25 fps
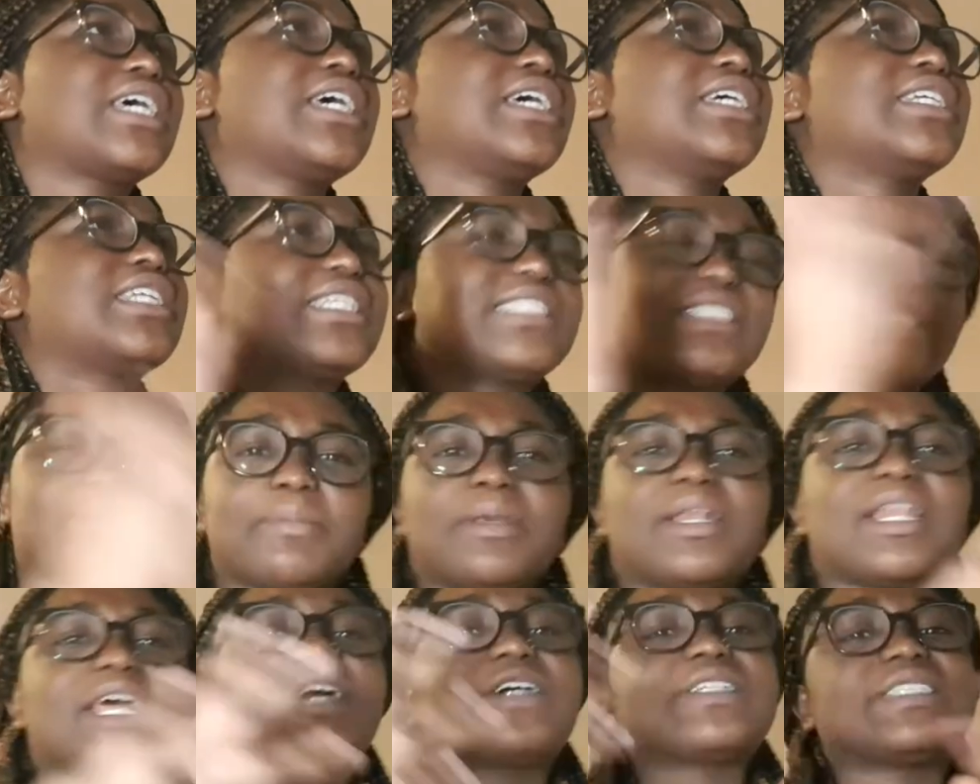the
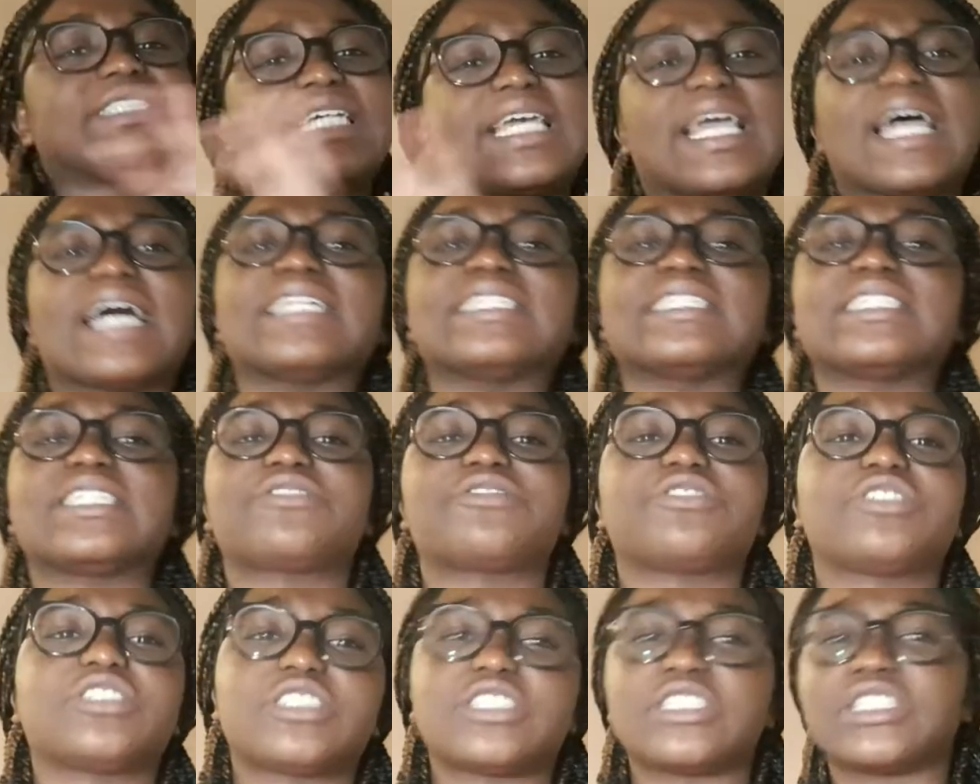similarity and
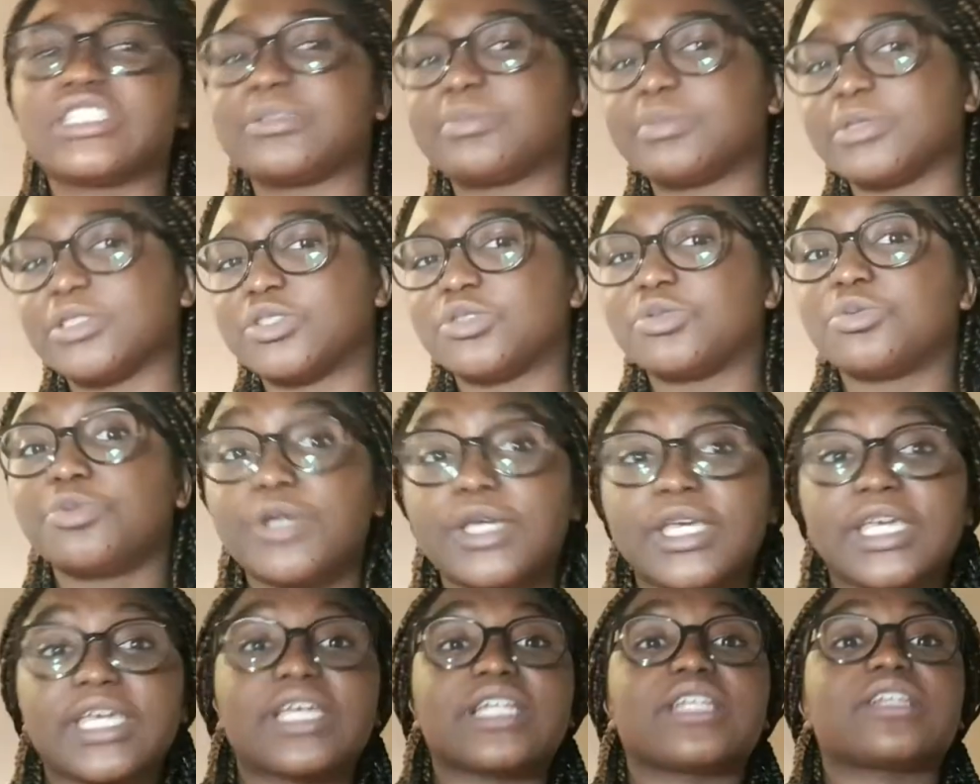differences
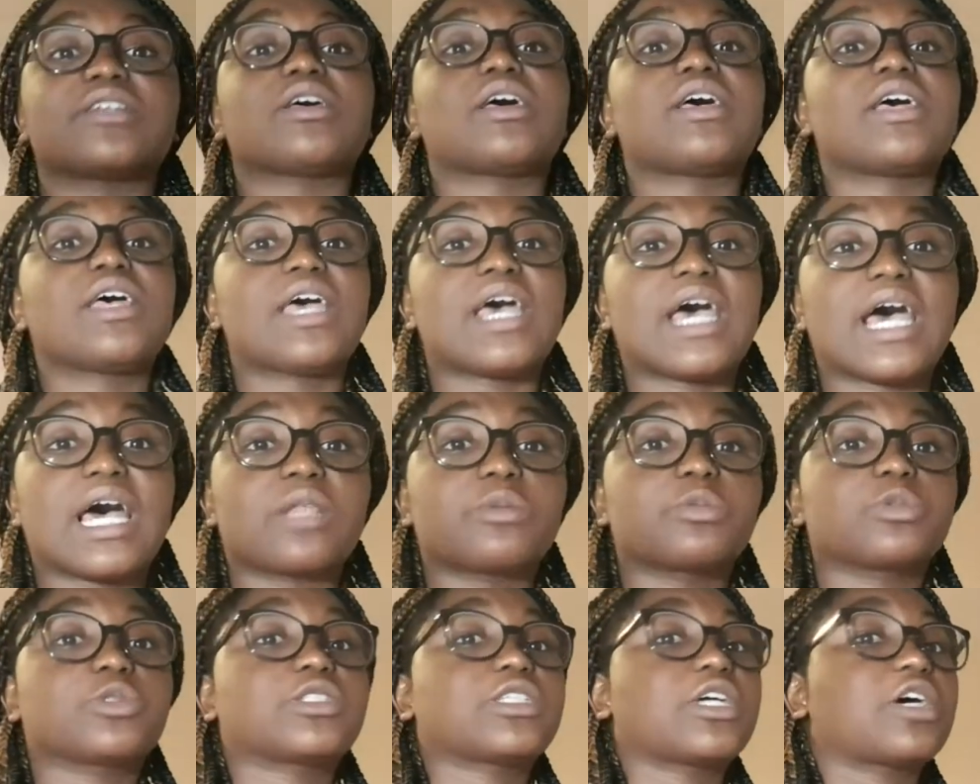between
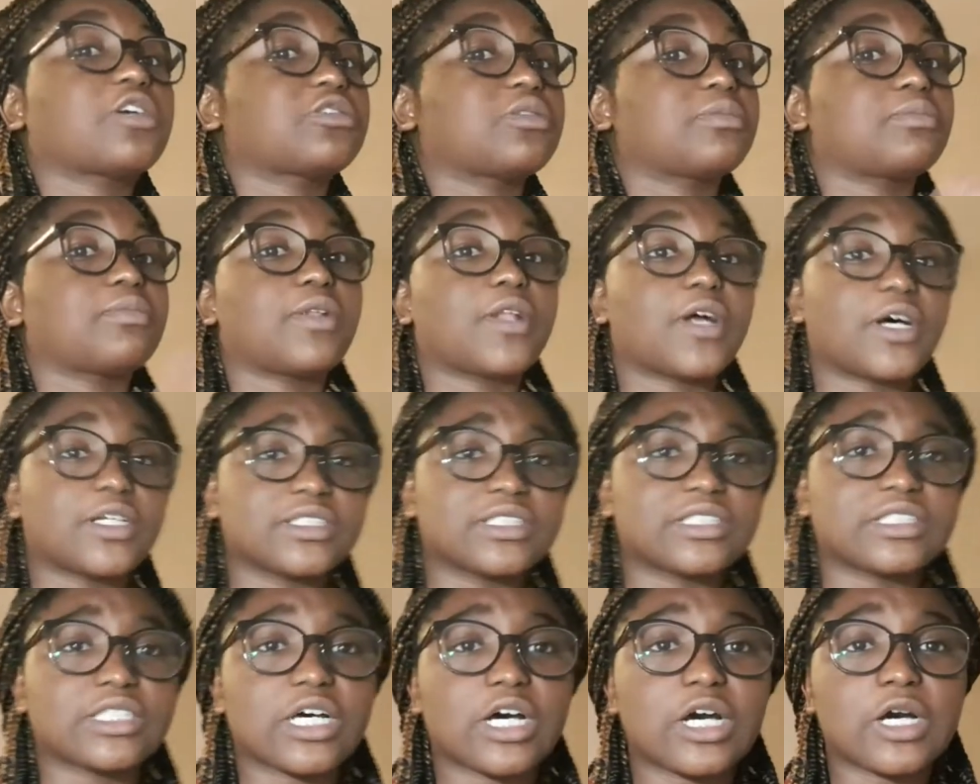animal cells and plant
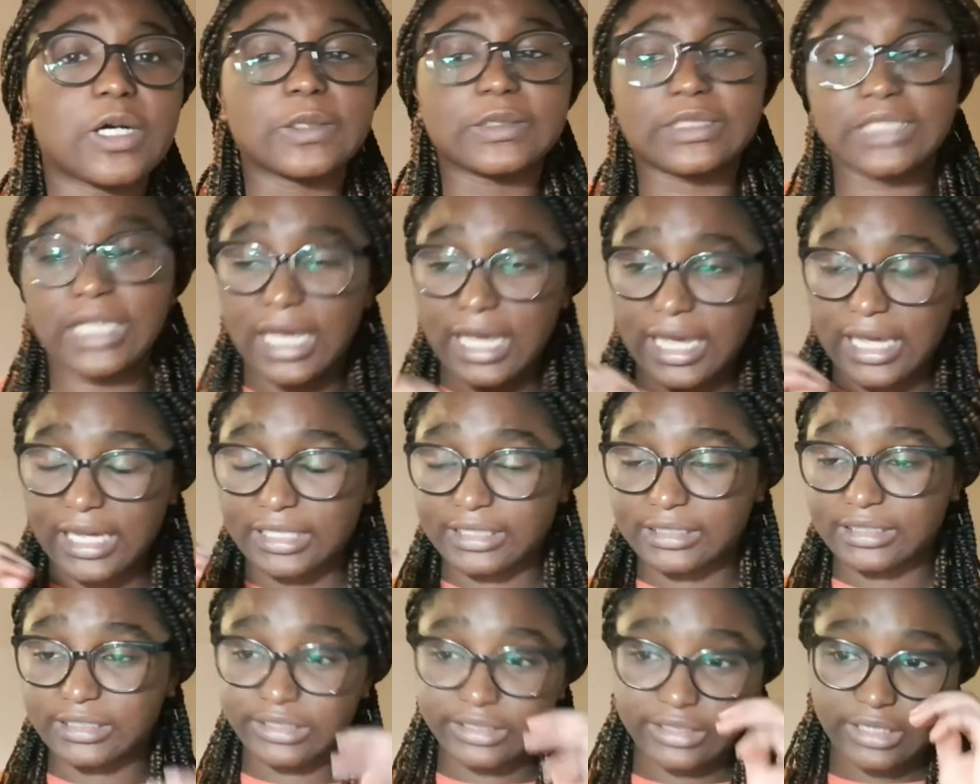cells,
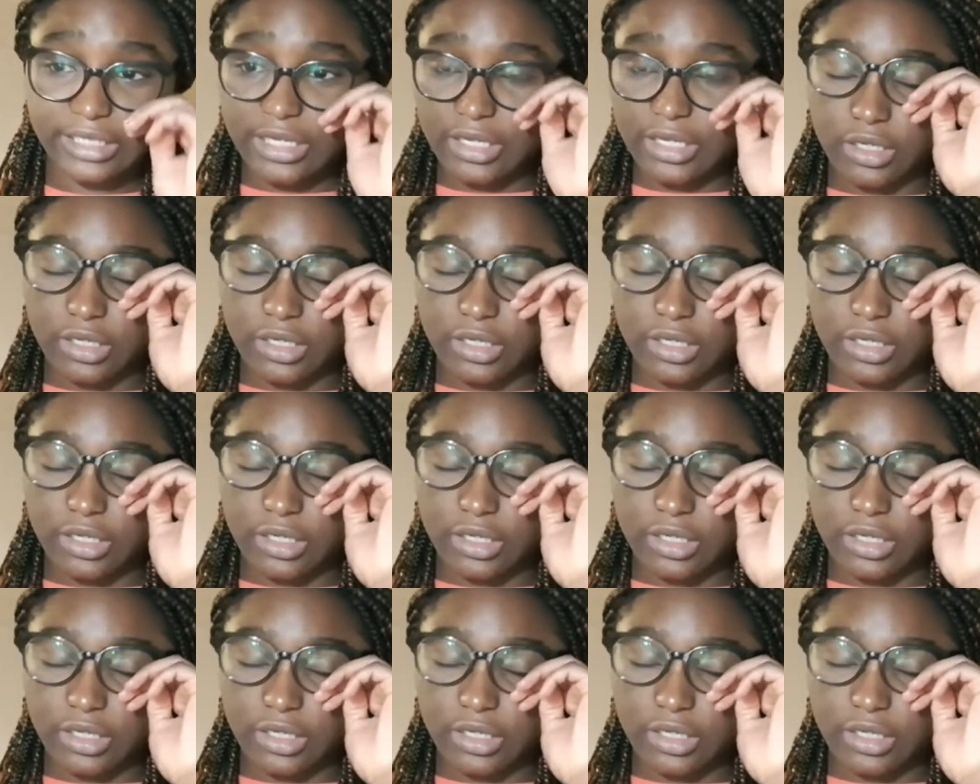and